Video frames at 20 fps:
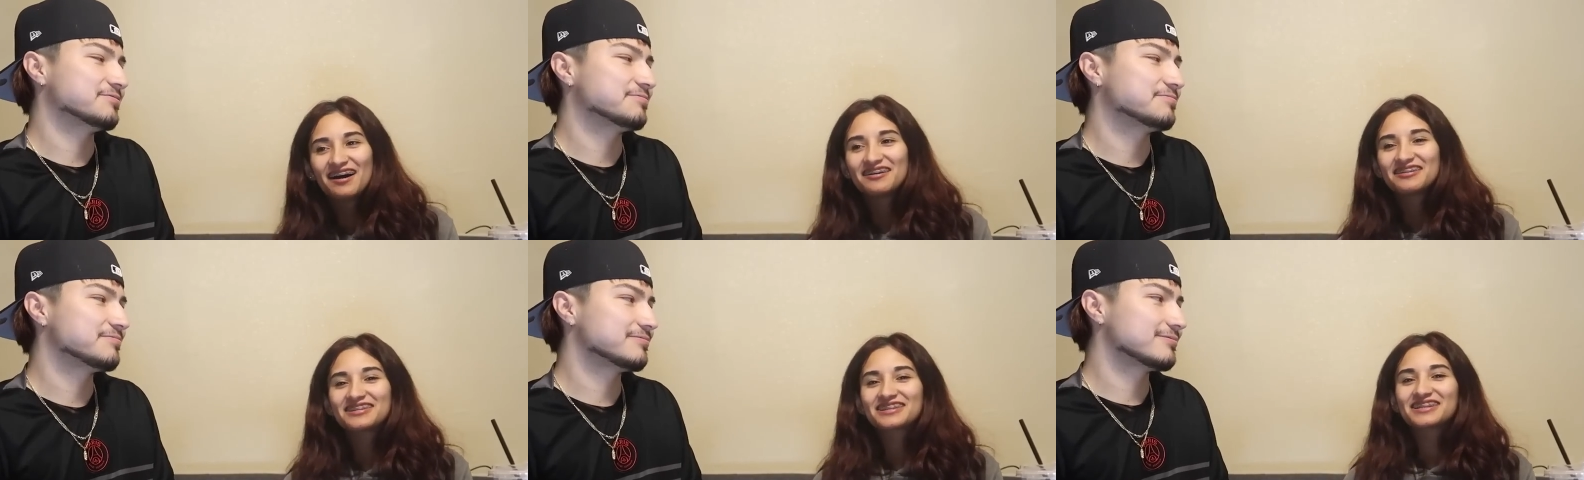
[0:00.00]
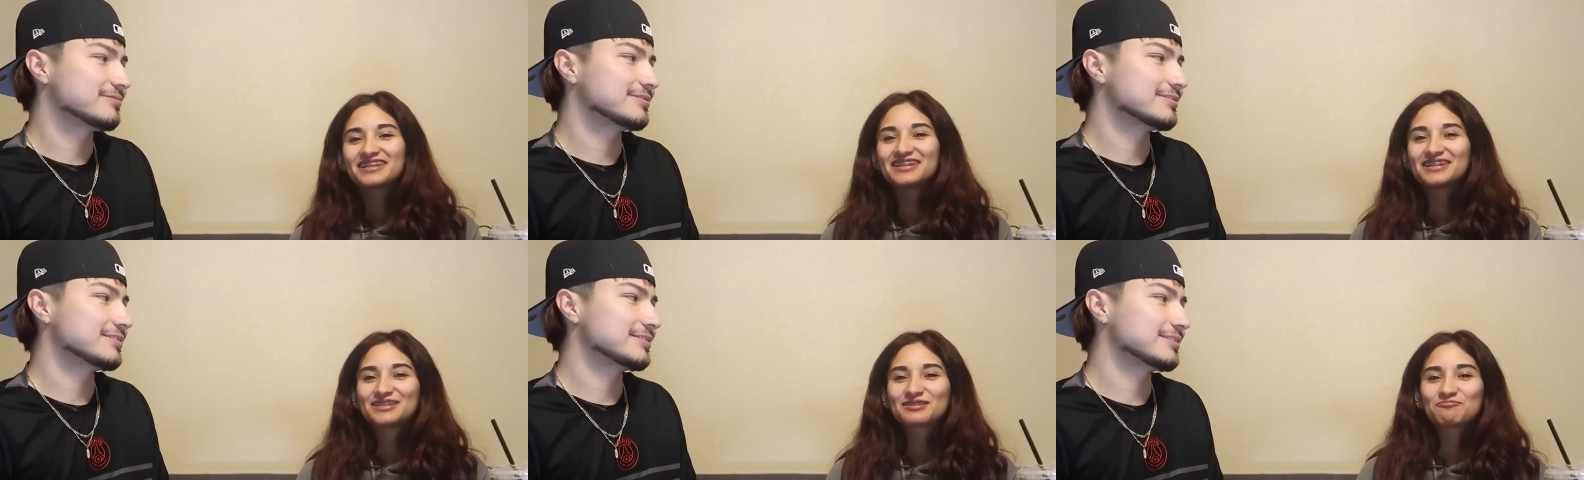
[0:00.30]
Speaker 1: I was
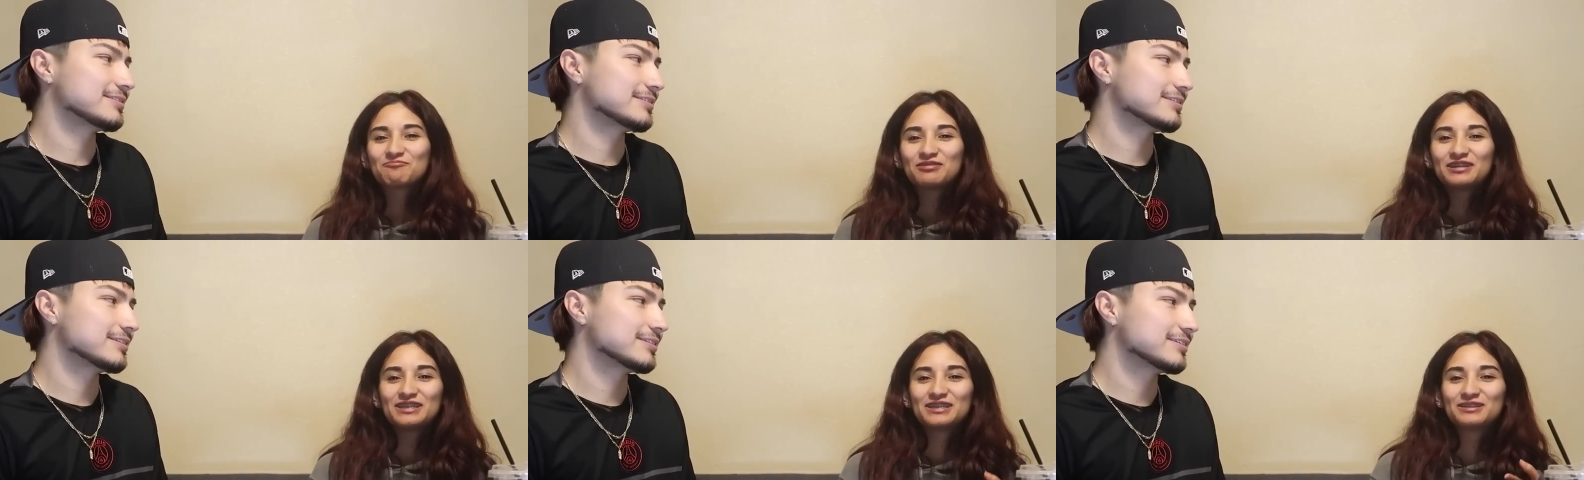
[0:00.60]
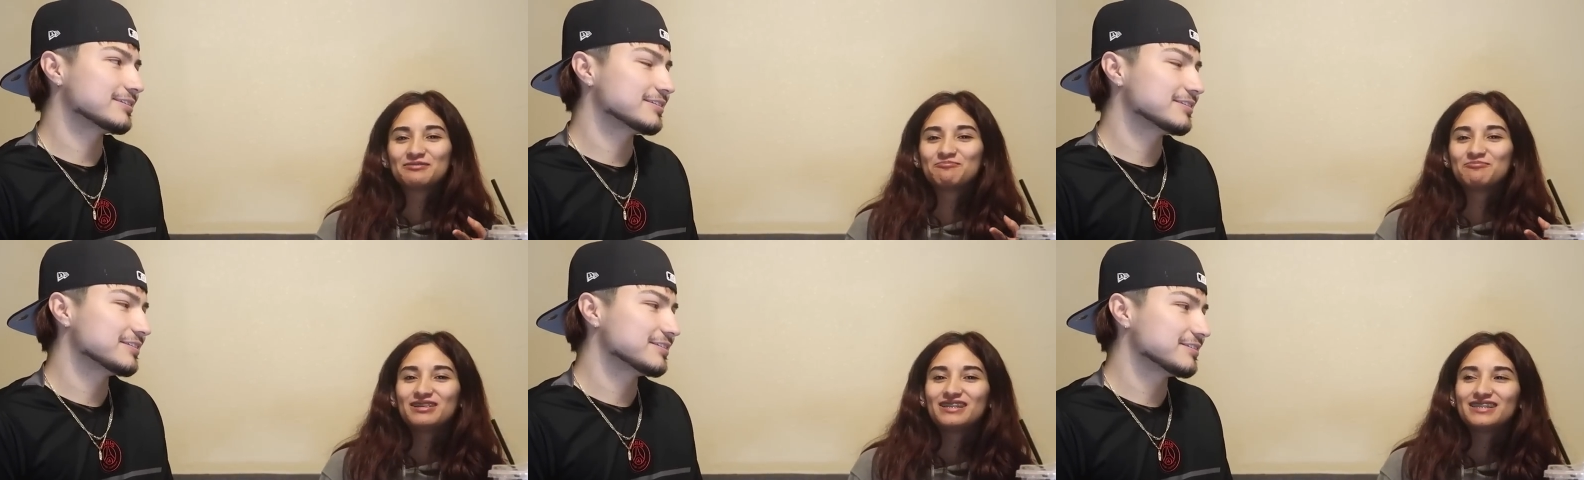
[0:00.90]
gonna explain
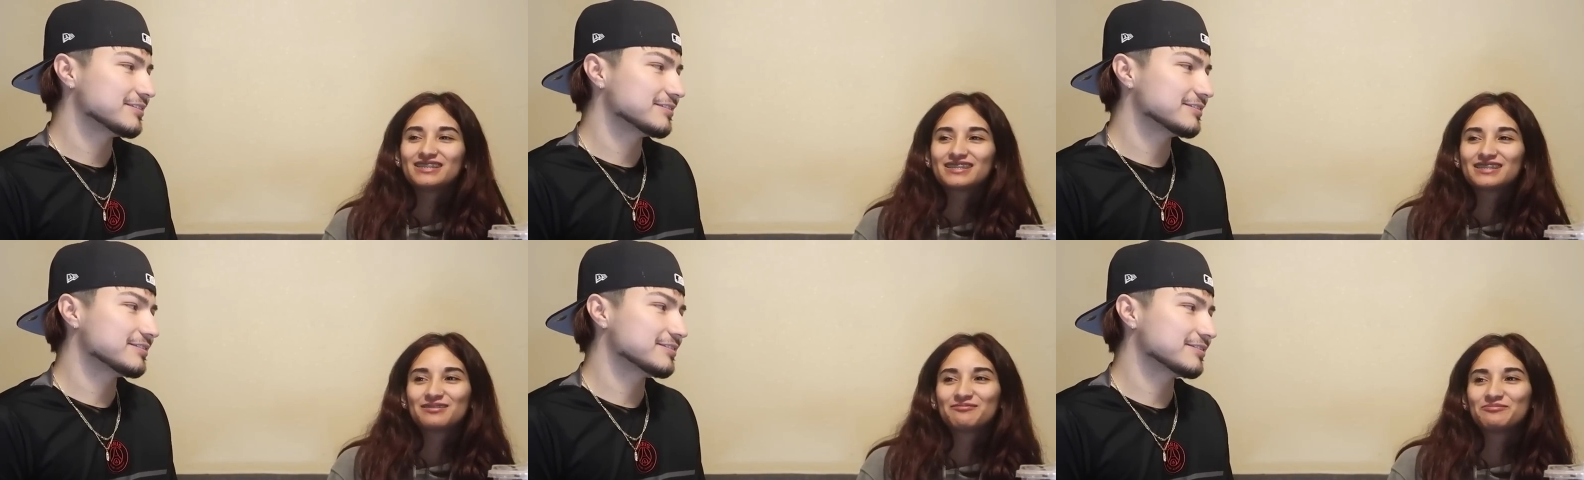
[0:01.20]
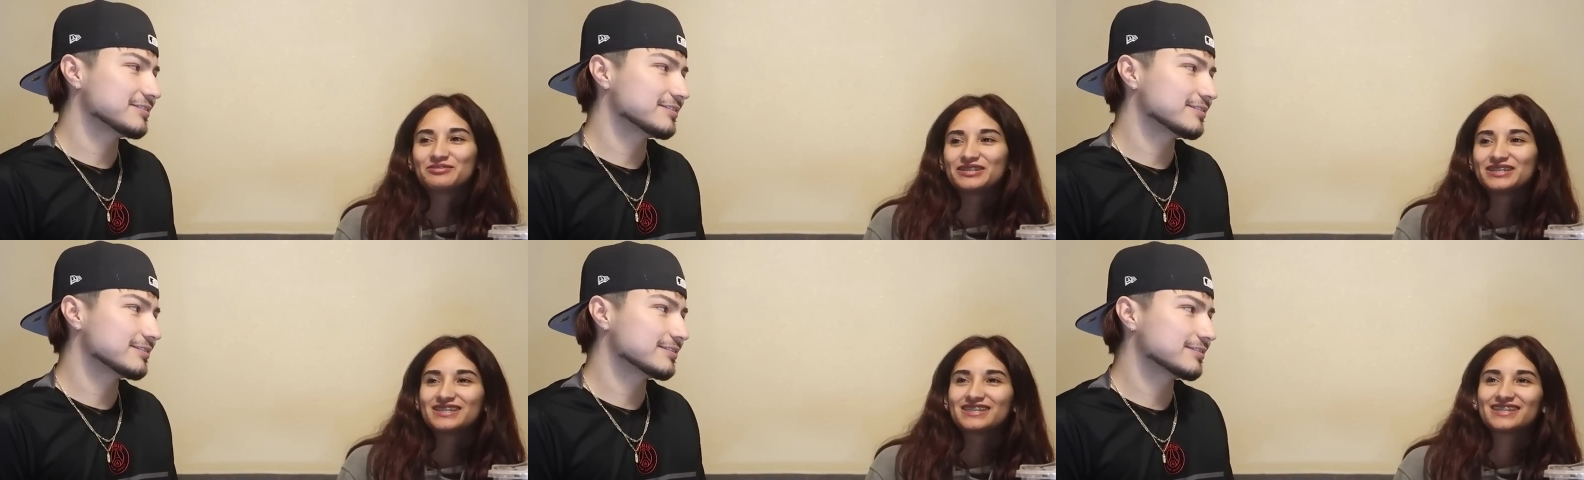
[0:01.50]
the bees and the
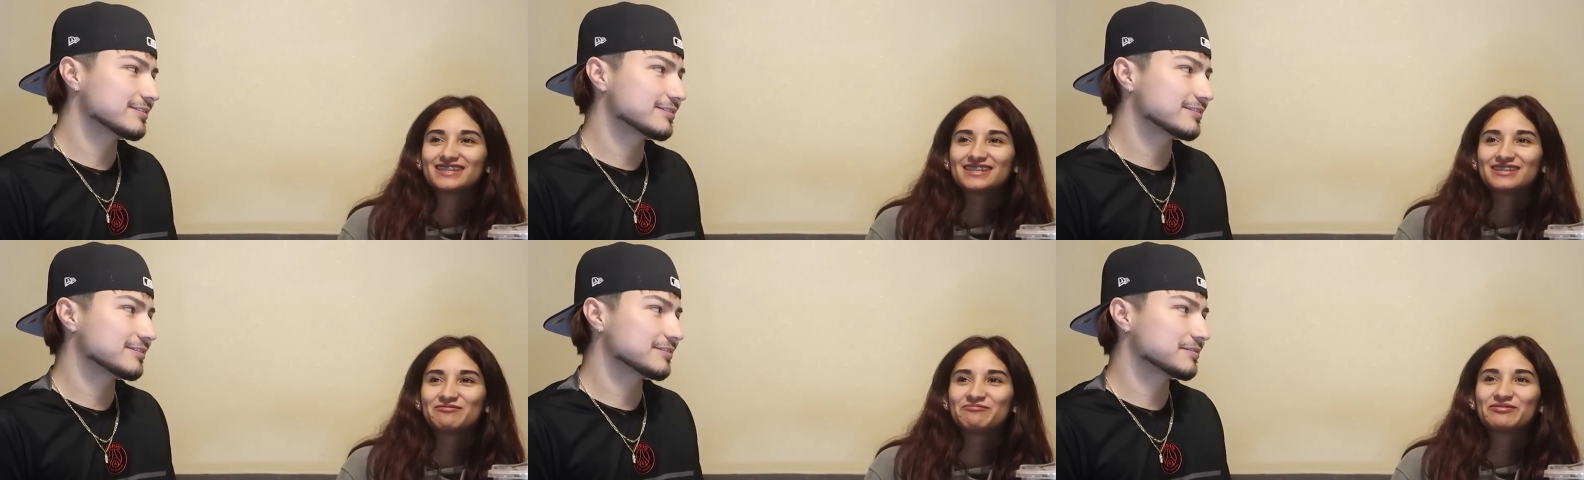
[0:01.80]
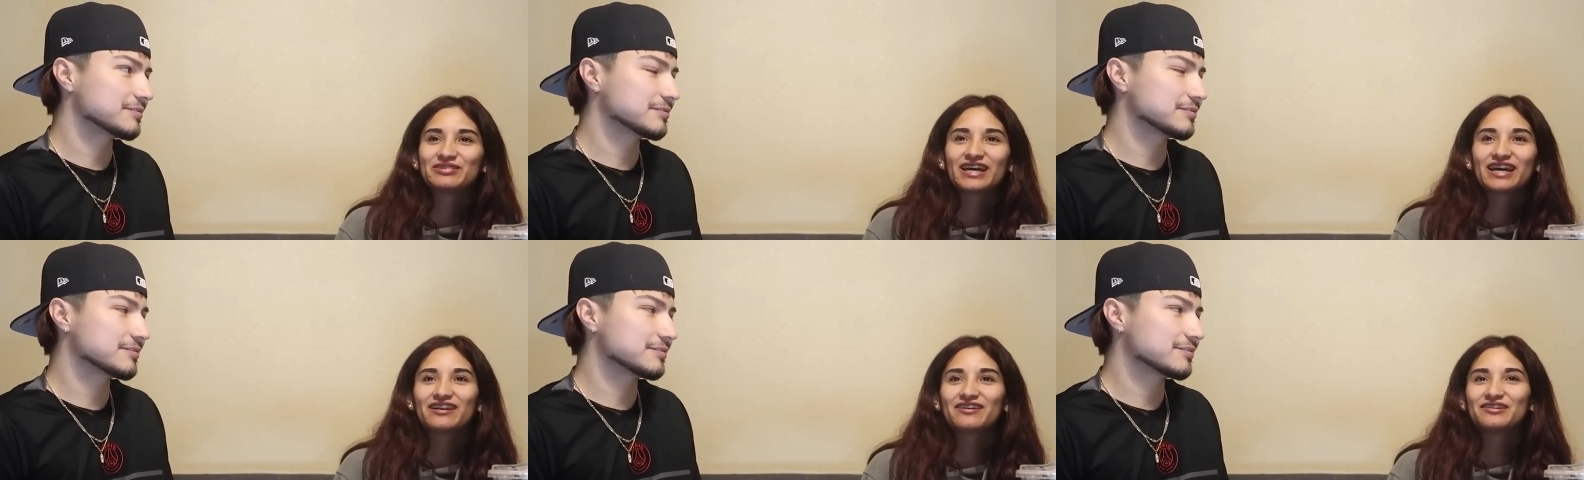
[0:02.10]
birds thing,
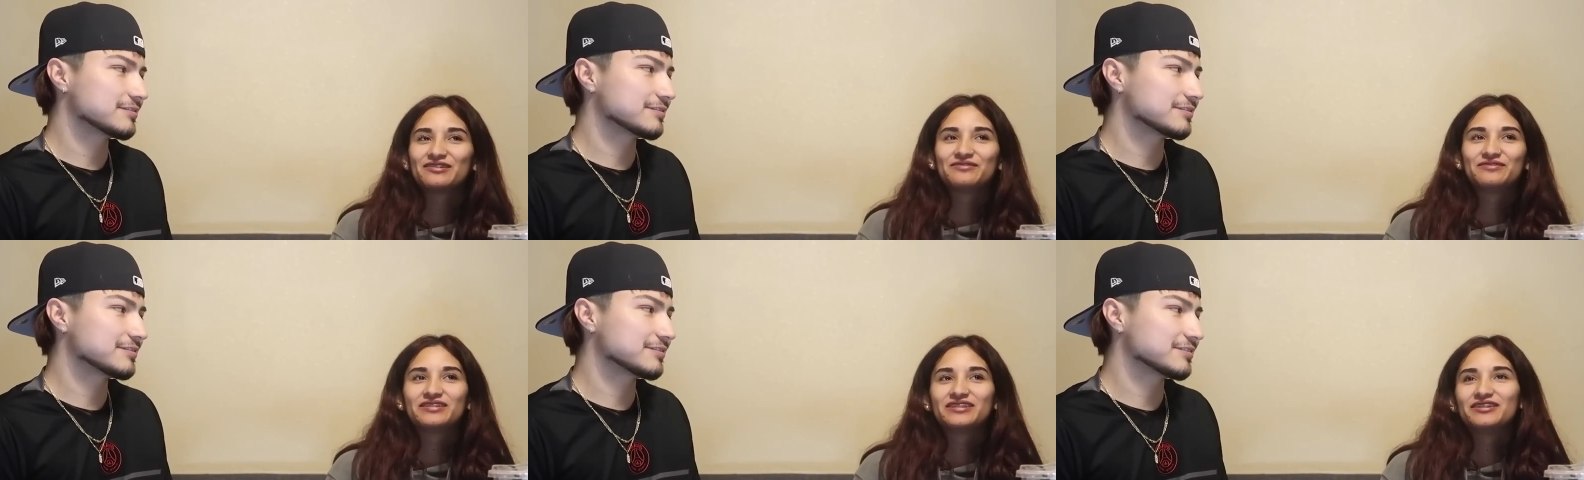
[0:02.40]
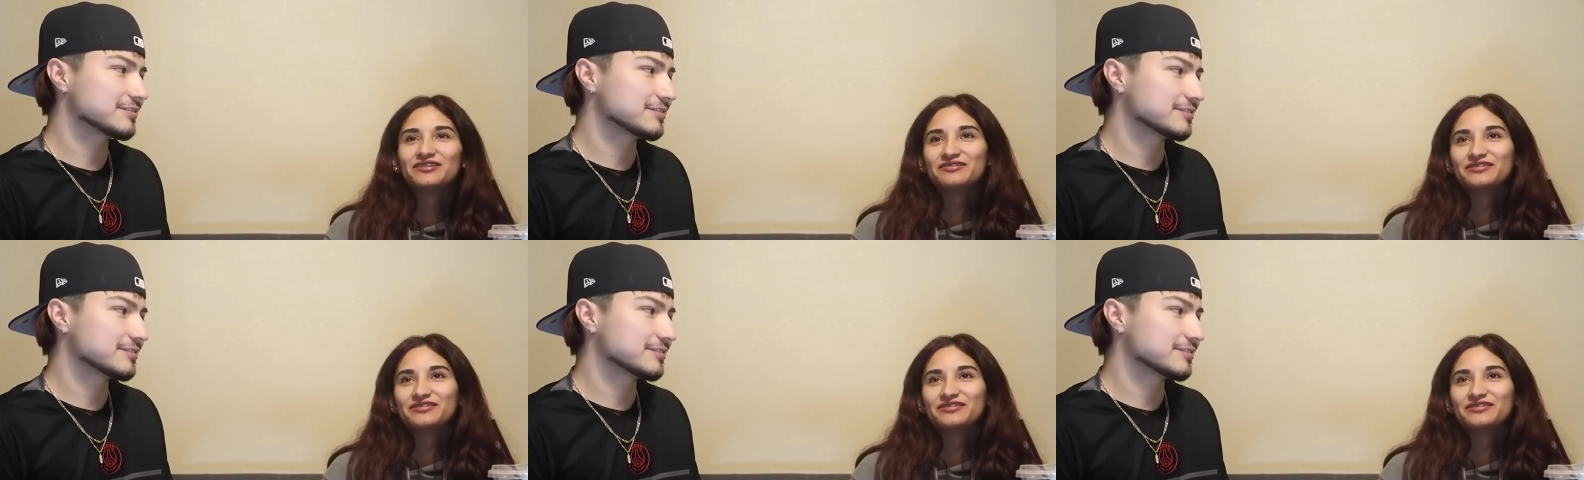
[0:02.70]
but I don't even